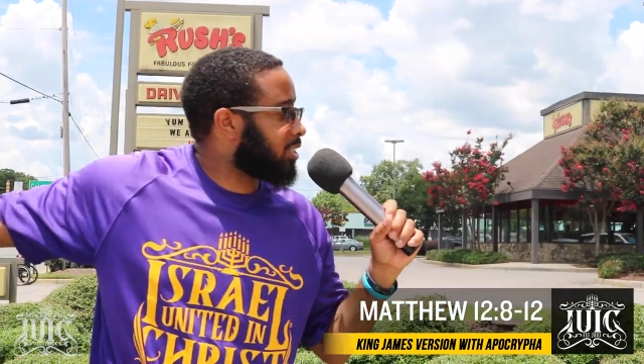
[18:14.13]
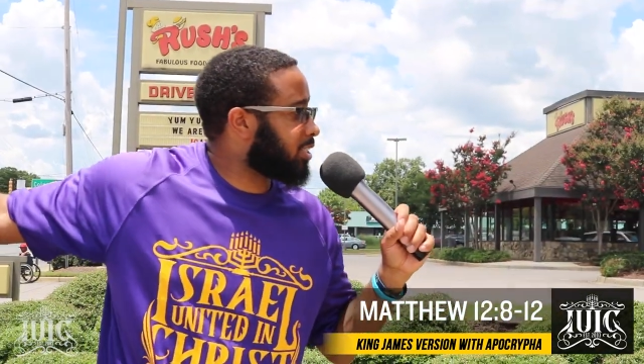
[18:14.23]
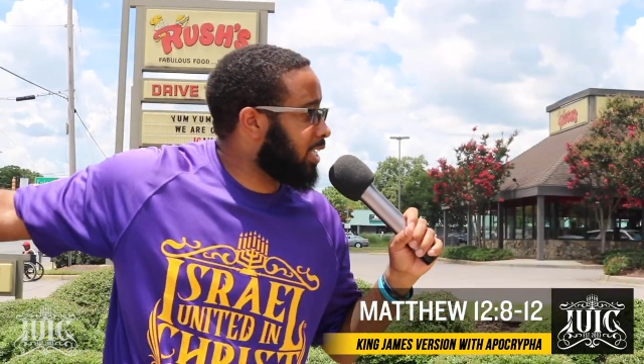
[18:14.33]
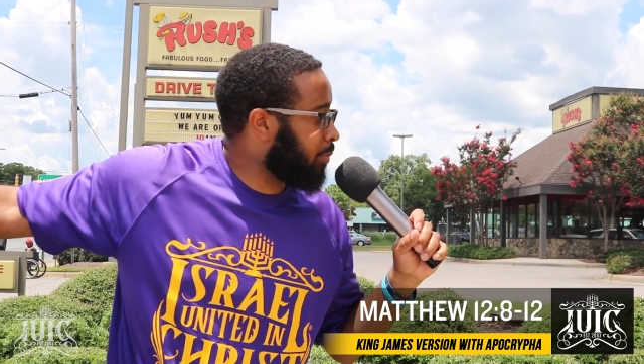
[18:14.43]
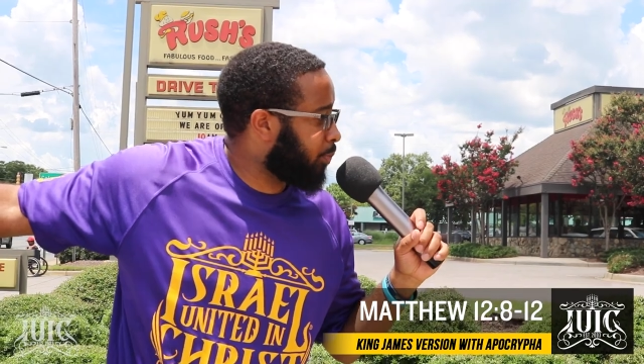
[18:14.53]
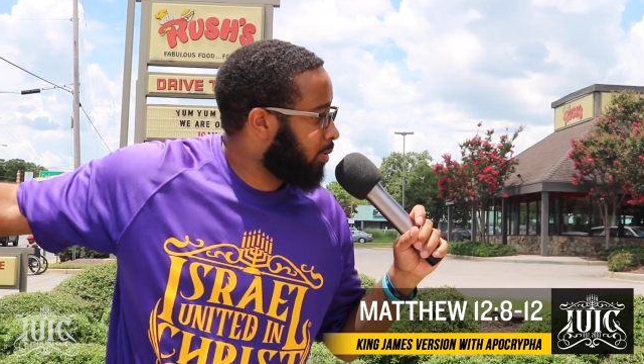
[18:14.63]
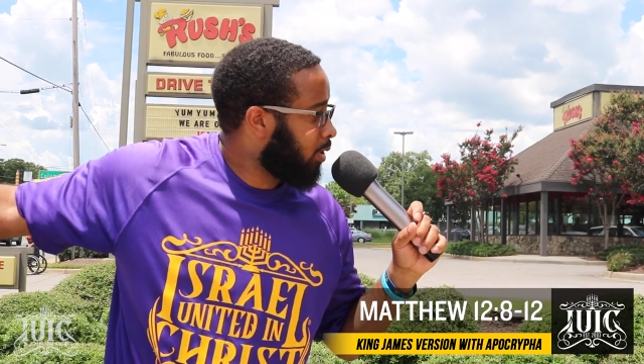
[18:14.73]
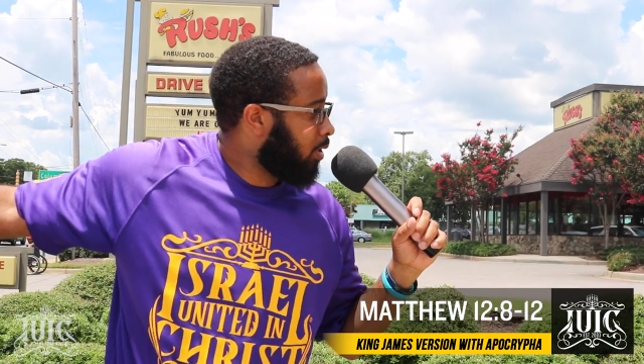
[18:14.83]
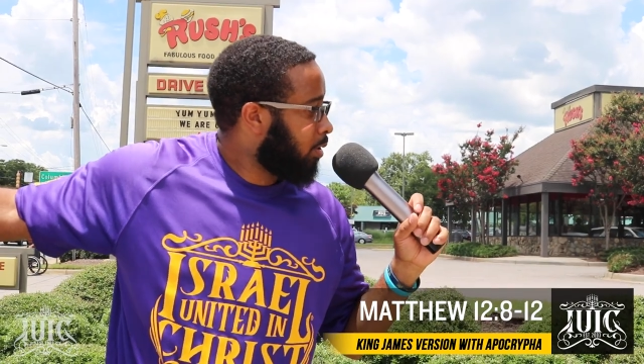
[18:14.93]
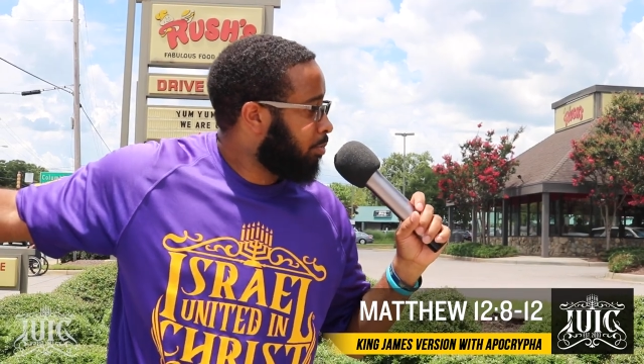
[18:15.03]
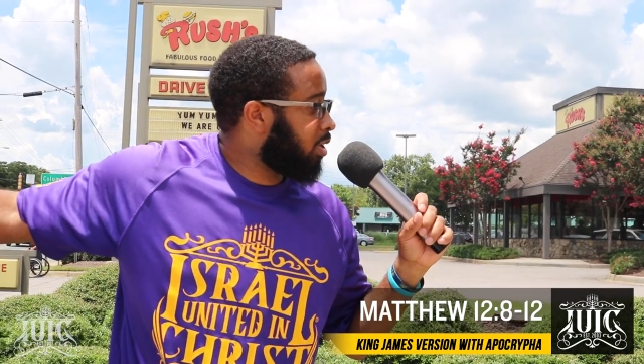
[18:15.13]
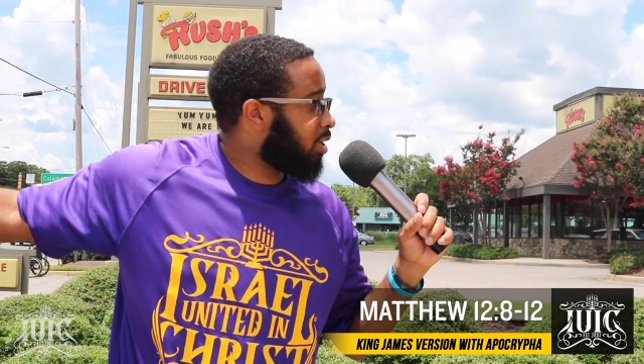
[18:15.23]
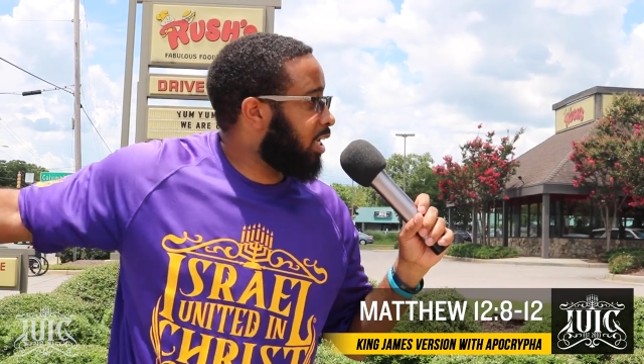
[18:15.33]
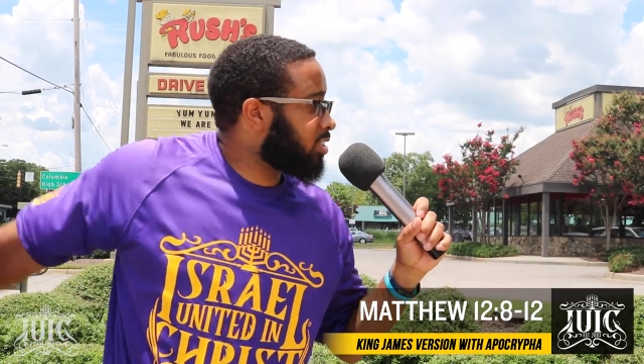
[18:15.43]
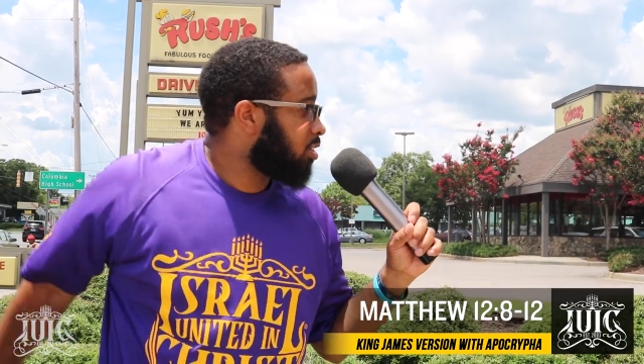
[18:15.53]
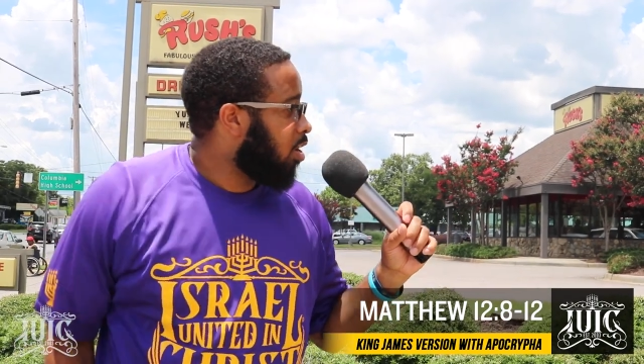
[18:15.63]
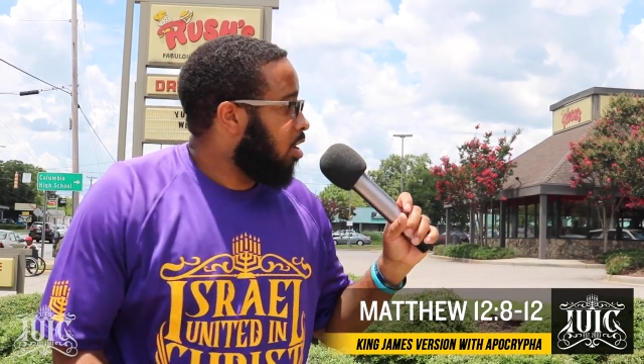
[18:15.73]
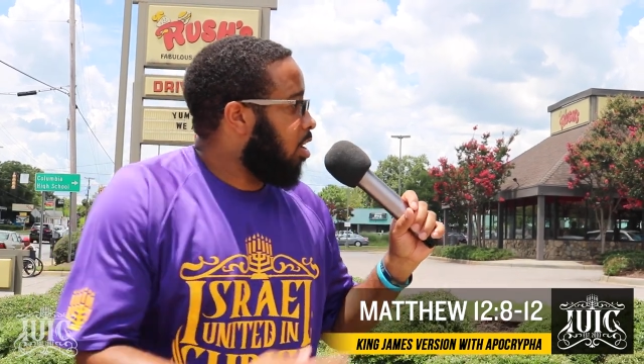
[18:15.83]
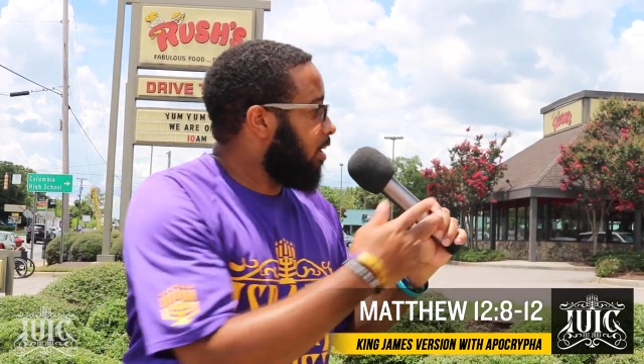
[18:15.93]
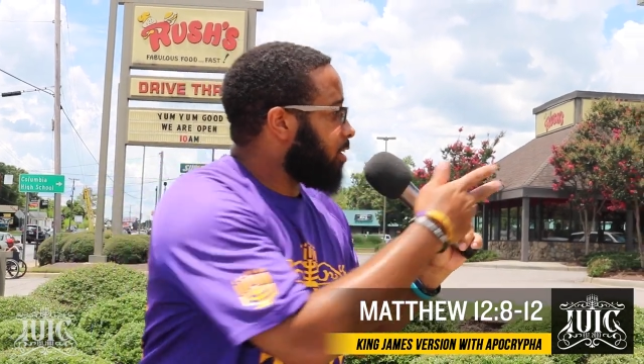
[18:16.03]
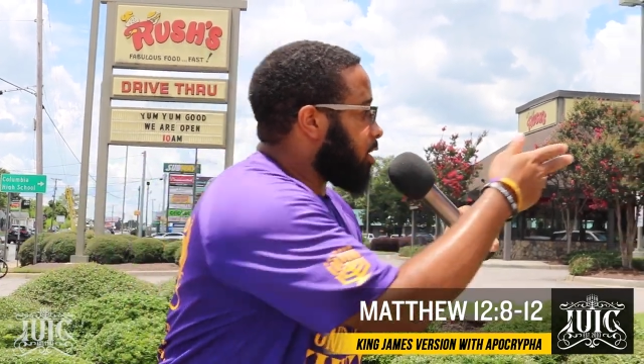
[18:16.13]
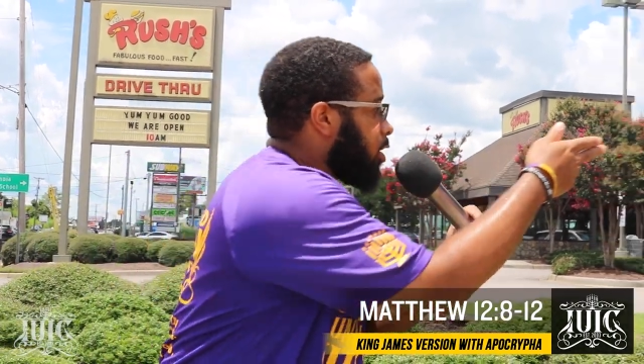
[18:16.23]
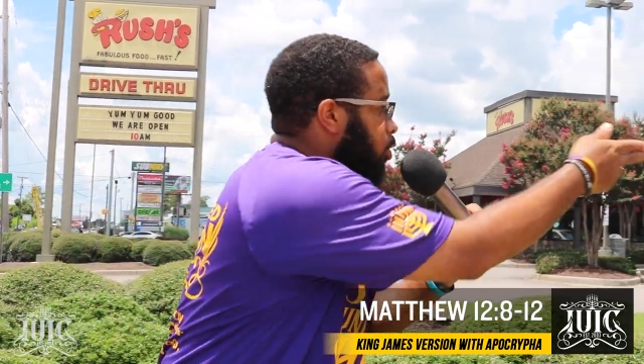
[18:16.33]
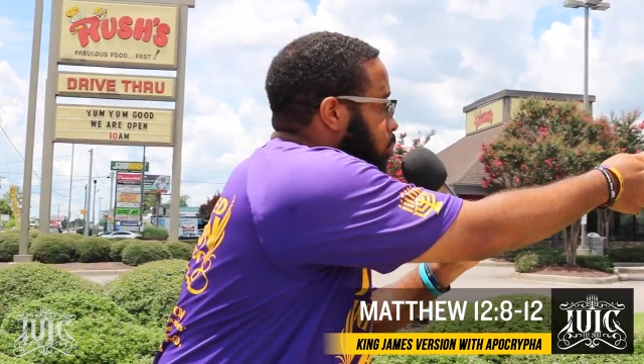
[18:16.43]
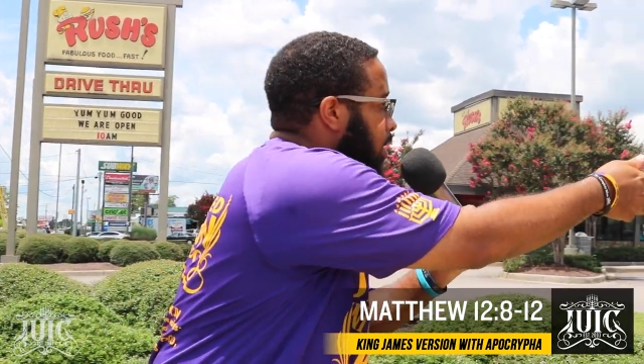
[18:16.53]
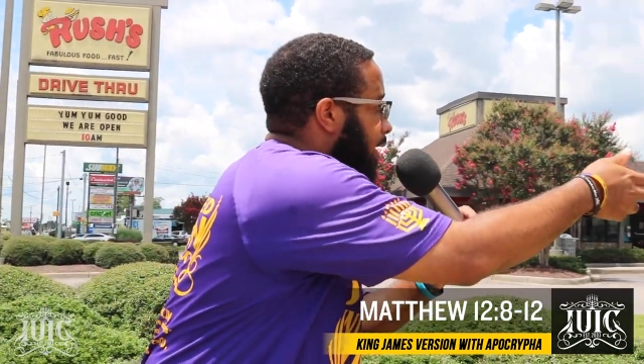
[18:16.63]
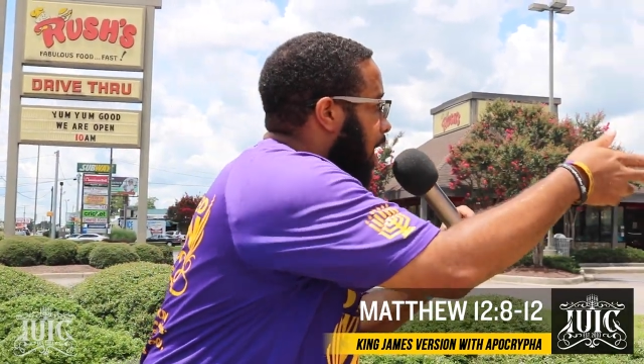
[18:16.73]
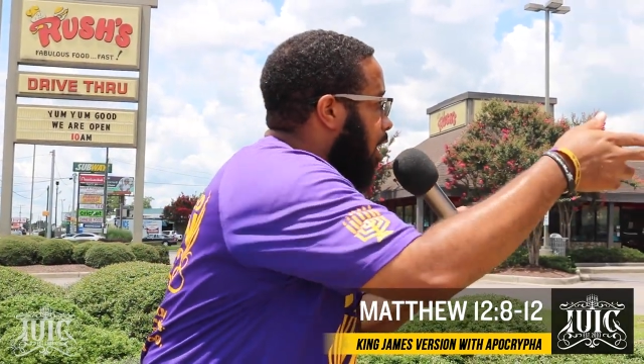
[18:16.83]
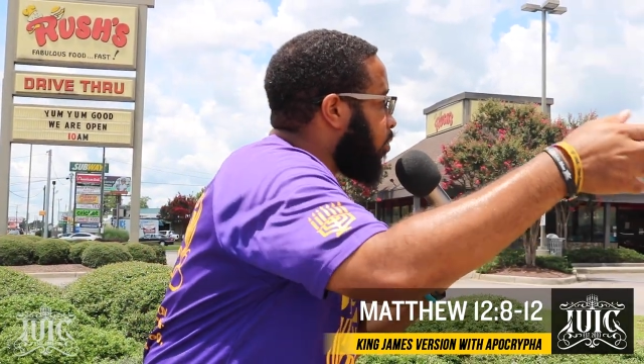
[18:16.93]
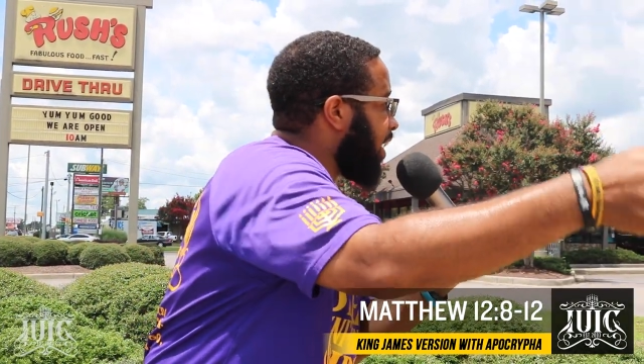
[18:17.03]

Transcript: a sheep. Because aren't you and our